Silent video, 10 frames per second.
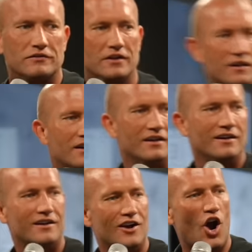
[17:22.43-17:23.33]

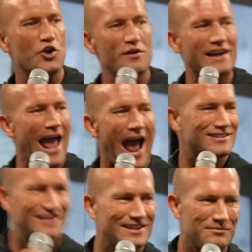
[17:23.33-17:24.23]
Yes. Are you even
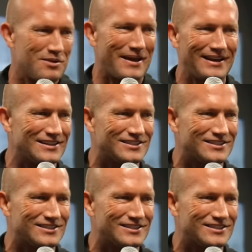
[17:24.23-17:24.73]
asking them to make a